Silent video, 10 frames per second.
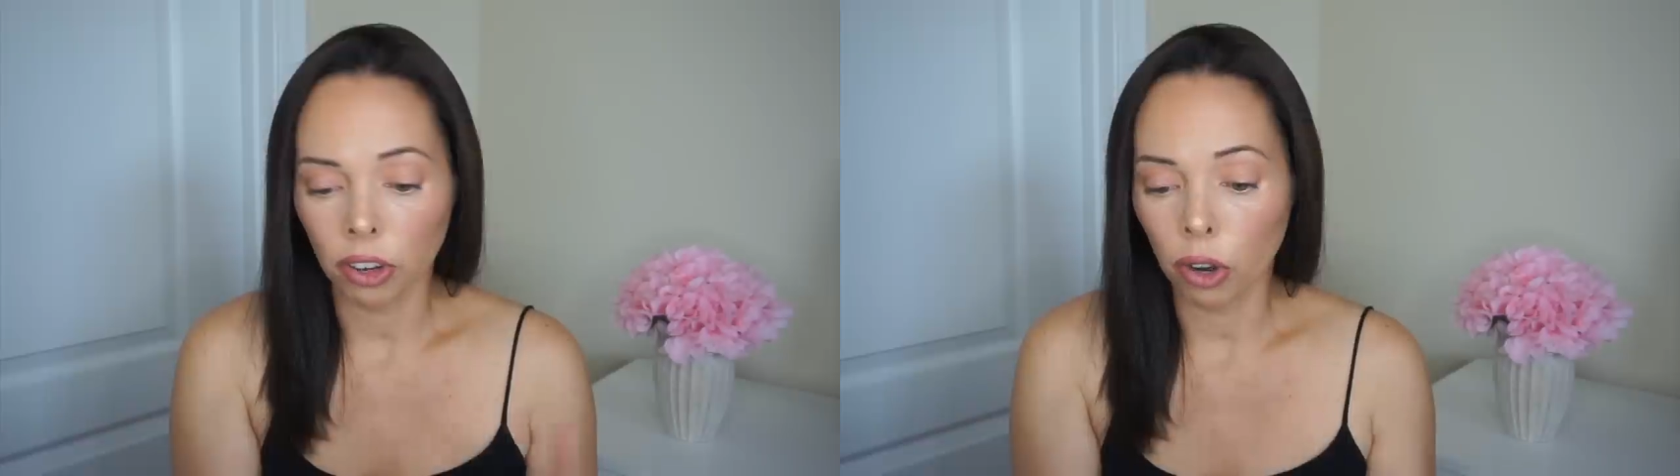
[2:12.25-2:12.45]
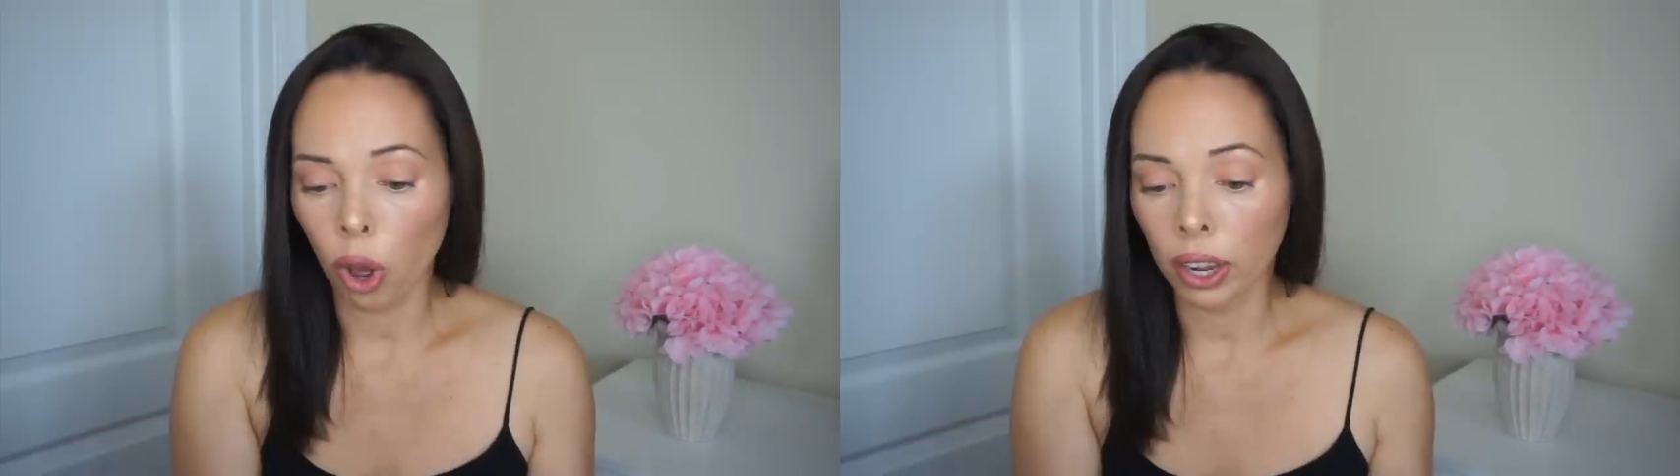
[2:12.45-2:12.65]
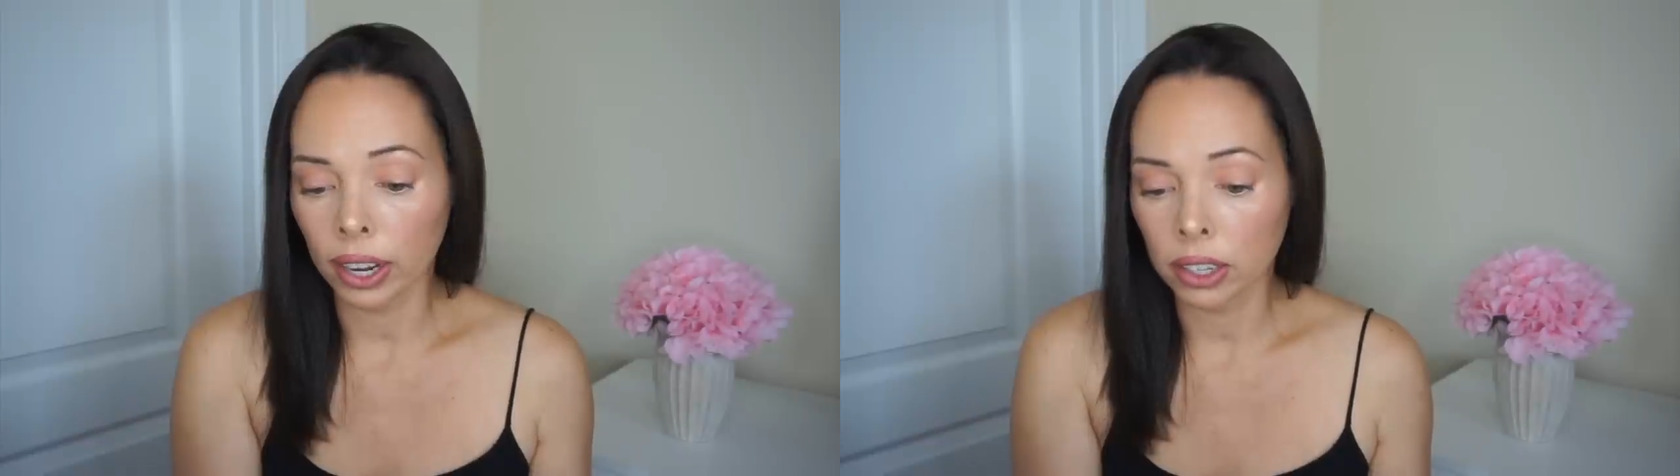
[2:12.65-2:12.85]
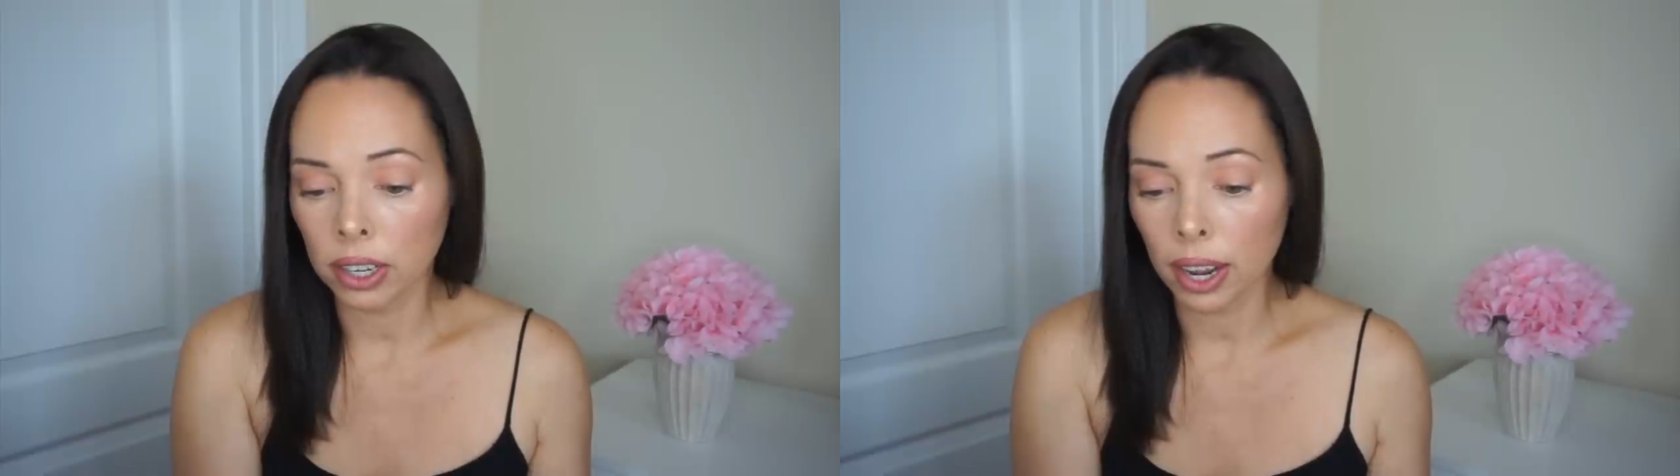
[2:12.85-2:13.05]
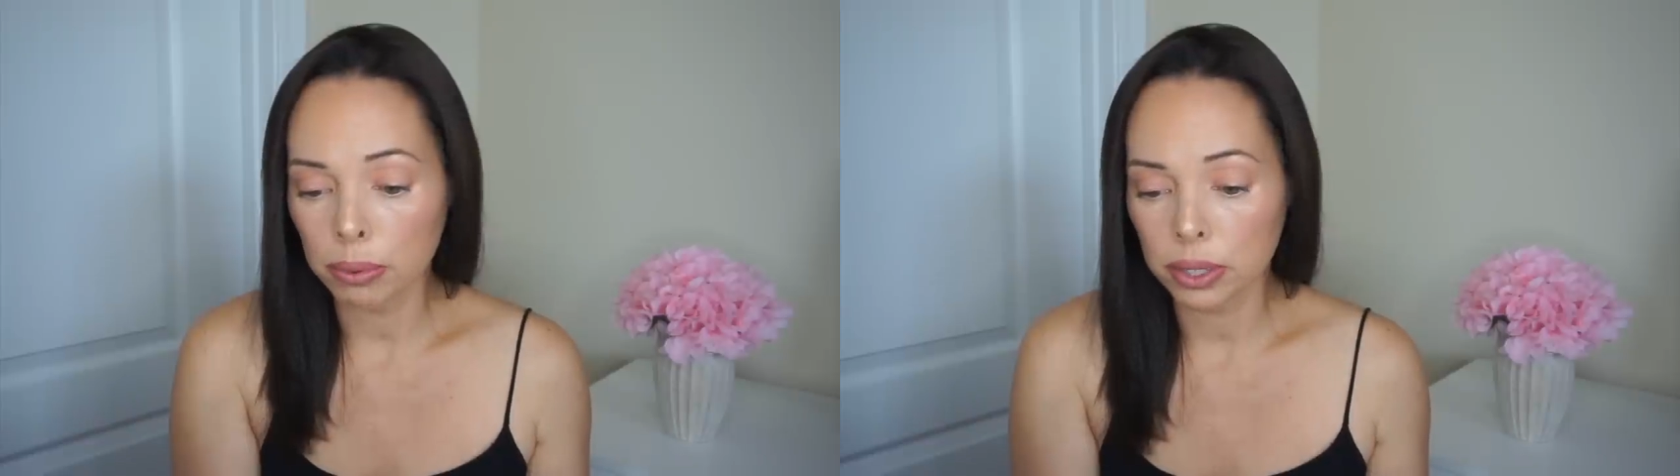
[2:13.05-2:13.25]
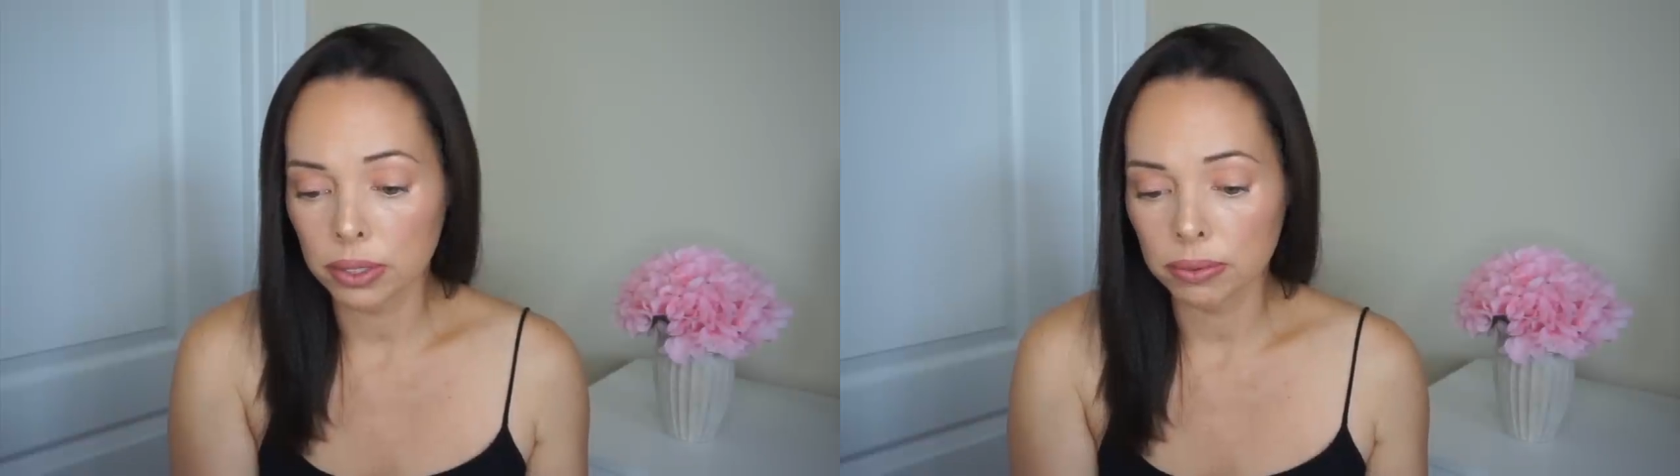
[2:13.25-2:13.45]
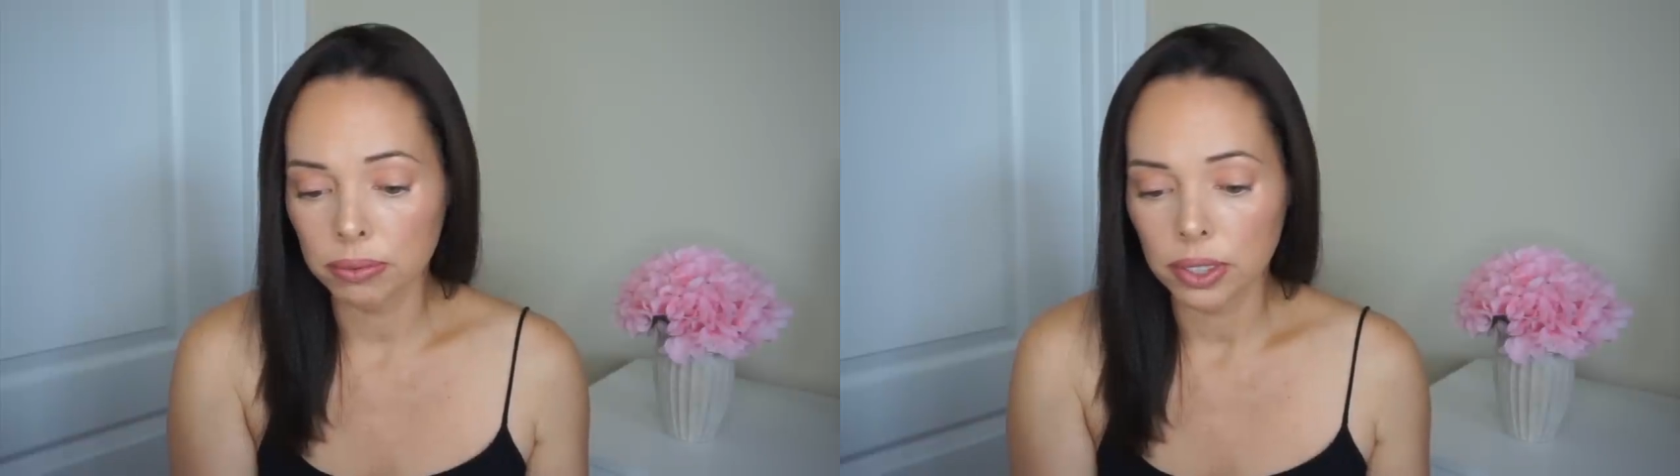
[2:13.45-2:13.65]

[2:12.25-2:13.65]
on all hair types.